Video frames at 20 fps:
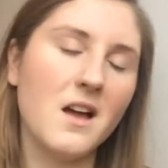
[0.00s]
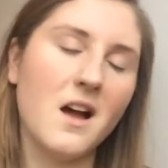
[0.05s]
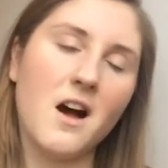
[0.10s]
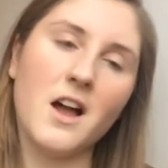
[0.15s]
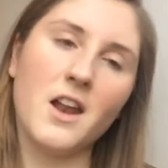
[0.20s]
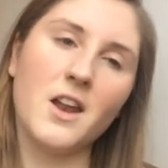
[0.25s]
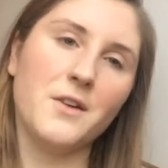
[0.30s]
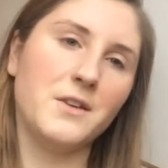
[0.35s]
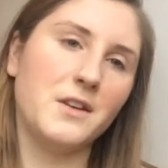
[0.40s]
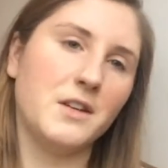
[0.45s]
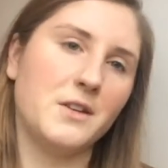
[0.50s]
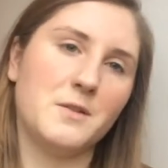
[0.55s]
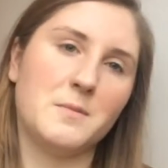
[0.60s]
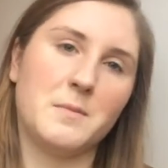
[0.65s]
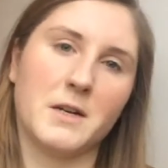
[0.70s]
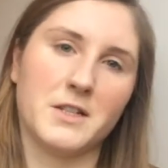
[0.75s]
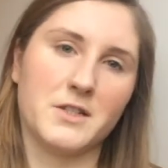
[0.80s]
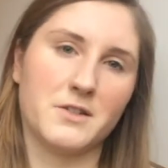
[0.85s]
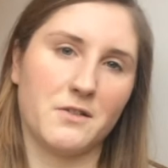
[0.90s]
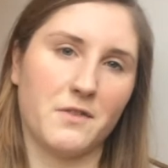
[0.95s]
I'll only use
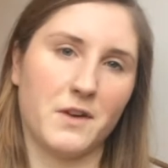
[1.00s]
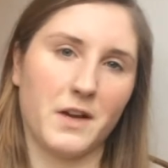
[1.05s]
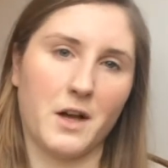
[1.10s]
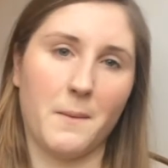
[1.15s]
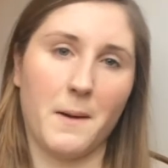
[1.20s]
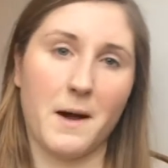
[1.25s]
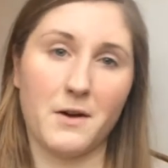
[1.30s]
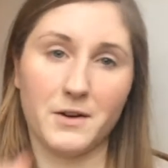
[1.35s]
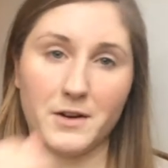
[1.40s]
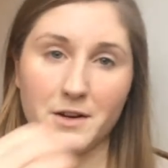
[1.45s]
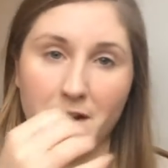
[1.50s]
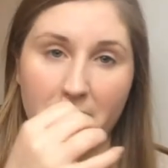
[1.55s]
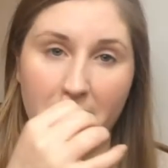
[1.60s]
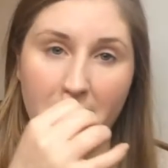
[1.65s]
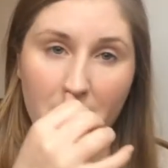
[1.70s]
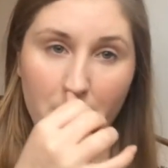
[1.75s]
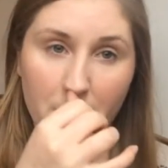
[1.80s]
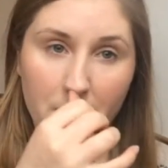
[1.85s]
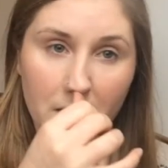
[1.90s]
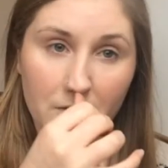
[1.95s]
blusher if I go out on a night
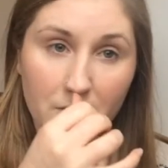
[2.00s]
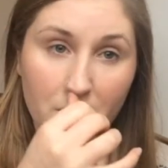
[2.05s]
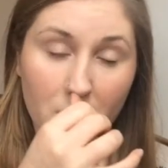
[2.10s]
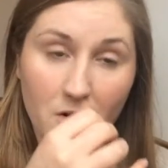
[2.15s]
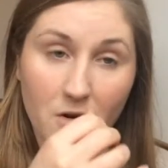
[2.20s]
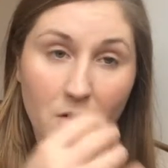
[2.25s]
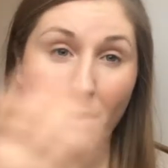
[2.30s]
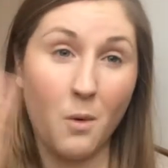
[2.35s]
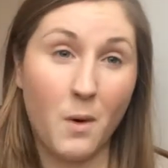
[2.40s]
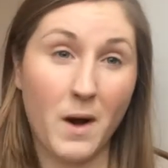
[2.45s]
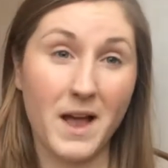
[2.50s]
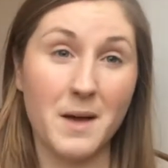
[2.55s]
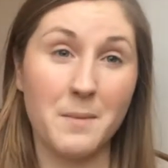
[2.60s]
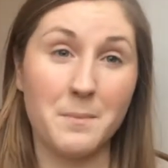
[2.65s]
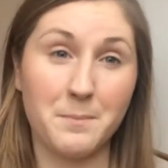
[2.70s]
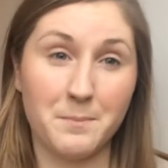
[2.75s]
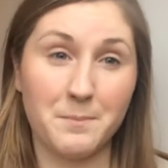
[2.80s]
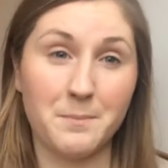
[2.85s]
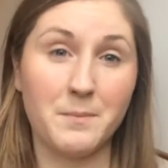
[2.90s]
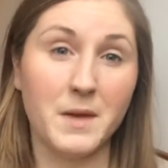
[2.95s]
out when I've got
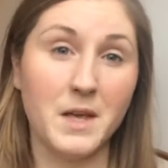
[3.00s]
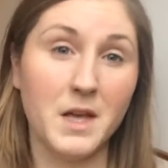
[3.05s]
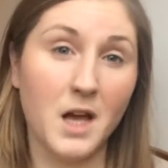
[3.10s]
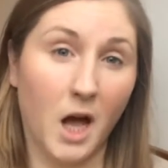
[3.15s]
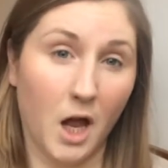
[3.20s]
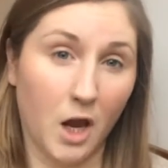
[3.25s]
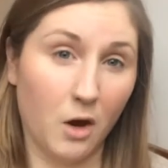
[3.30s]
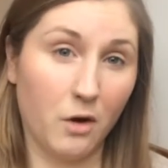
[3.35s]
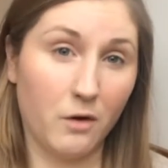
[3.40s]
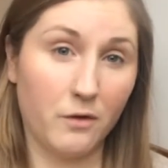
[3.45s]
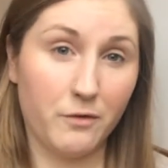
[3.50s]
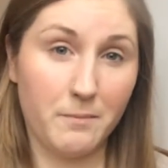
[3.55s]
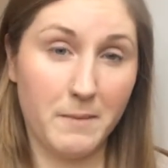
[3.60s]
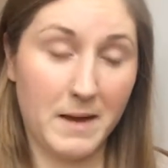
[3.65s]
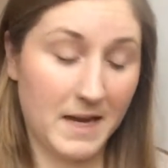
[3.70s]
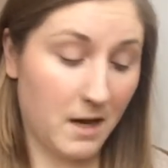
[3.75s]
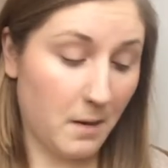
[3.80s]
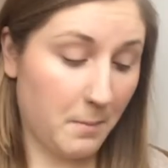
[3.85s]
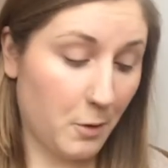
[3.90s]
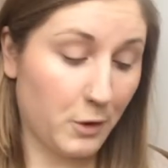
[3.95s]
quite a lot of
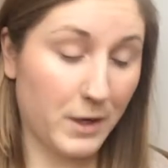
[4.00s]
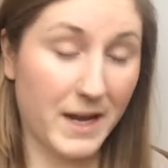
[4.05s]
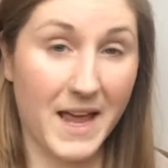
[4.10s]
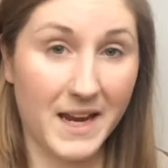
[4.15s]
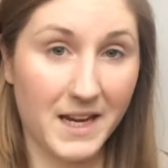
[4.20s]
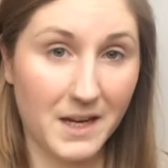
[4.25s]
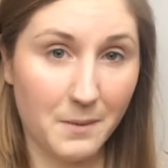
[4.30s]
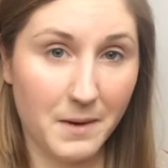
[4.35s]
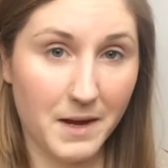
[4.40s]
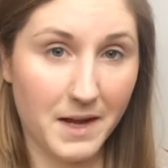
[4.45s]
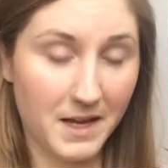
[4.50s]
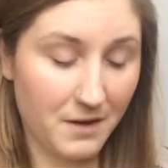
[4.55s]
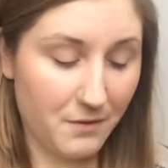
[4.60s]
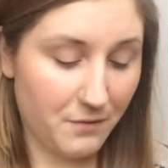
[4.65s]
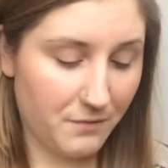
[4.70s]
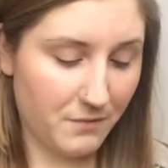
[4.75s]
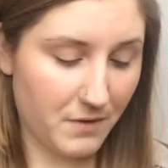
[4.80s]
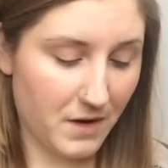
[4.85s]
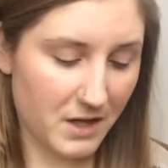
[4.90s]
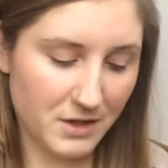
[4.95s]
makeup on anyway.
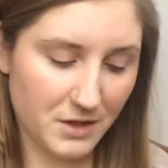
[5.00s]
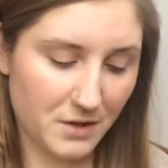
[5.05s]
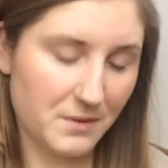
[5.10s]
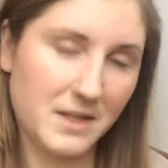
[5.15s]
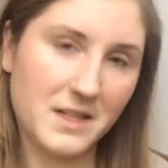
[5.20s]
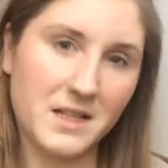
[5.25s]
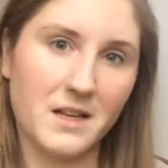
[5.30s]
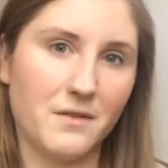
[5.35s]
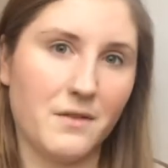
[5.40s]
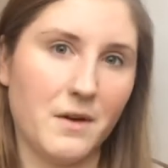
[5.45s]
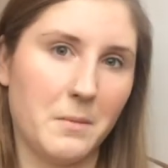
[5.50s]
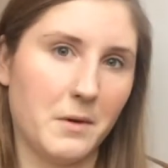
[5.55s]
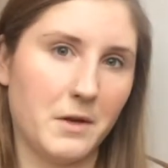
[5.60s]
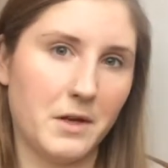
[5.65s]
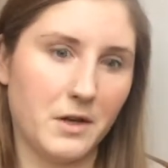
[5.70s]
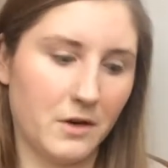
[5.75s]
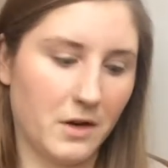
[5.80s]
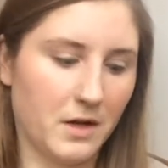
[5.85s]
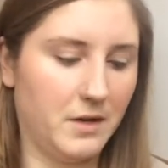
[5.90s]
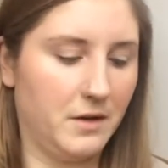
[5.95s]
I don't need it if I'm
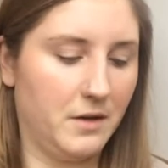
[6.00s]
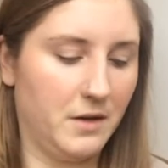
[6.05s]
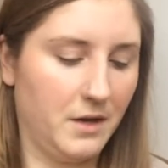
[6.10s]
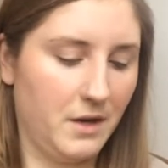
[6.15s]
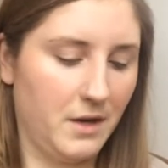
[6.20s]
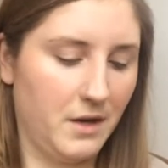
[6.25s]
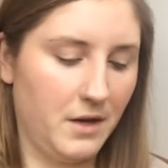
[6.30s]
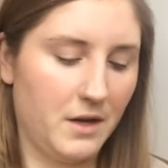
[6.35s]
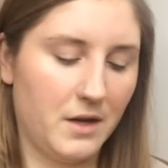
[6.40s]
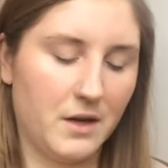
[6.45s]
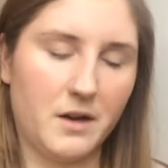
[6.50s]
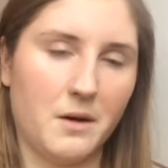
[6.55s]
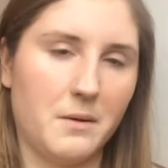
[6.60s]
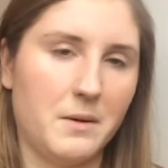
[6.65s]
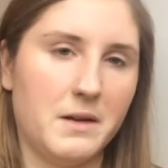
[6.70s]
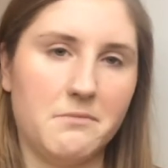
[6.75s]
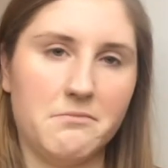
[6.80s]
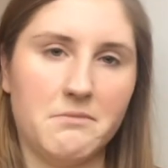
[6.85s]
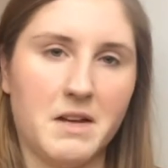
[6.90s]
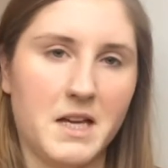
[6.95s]
only
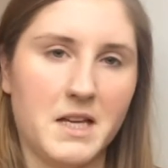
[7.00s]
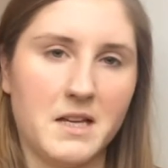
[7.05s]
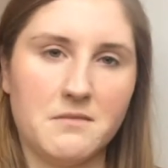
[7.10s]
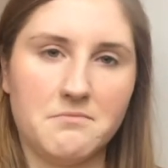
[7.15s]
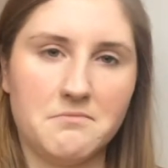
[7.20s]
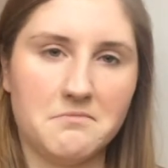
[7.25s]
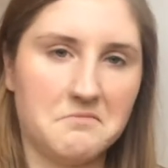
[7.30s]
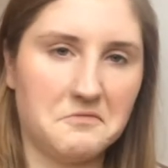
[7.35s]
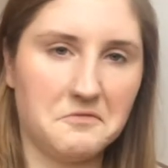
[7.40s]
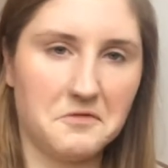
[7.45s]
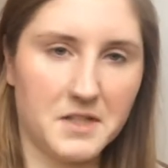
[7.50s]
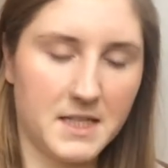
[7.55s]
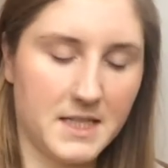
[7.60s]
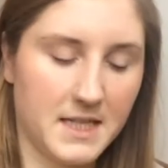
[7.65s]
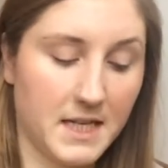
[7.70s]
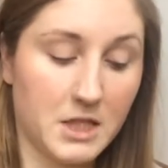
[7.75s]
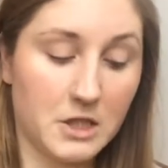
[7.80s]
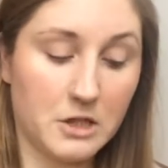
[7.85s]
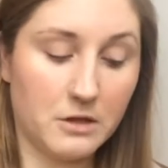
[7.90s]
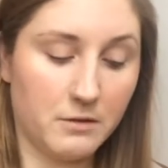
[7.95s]
going like for the
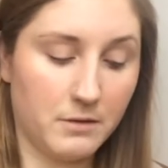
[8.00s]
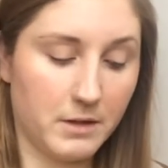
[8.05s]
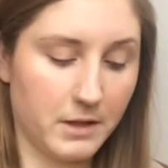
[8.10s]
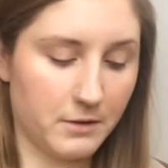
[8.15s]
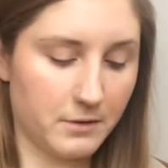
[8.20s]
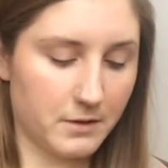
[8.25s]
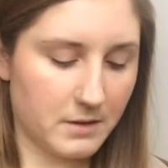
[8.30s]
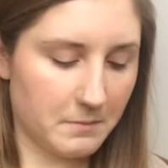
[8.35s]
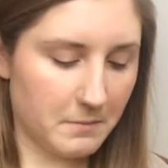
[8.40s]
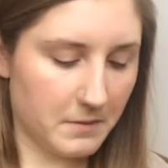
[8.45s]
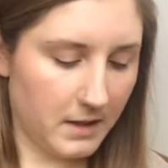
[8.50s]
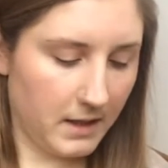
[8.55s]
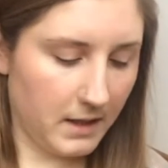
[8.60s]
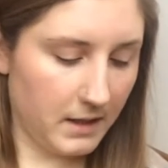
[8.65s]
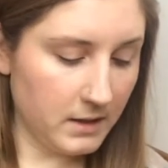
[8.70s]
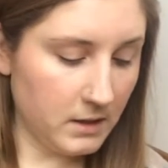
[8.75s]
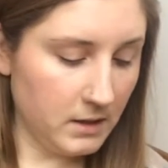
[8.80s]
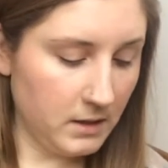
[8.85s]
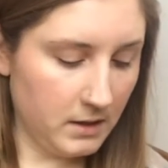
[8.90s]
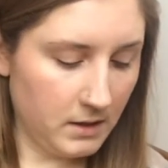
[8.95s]
day to uni or
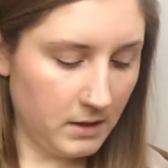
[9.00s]
something.